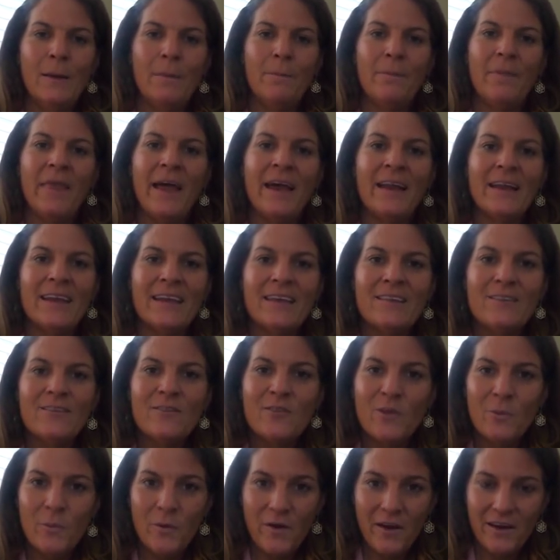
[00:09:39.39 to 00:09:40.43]
That is
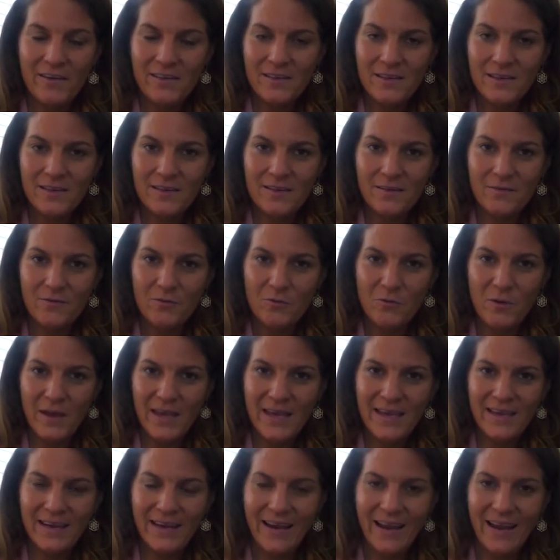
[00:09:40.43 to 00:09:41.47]
the process of
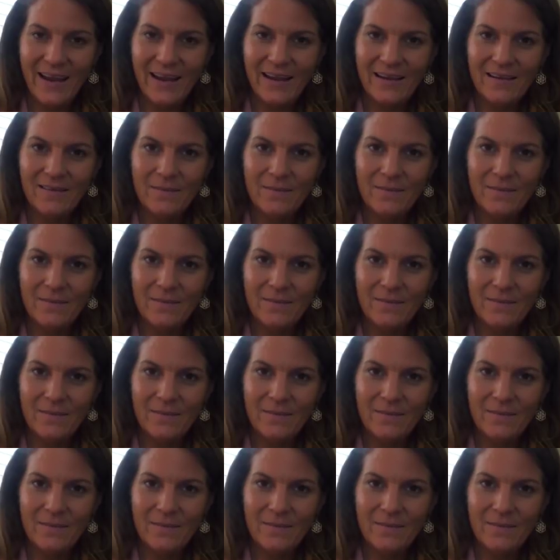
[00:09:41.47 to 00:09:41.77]
awakening.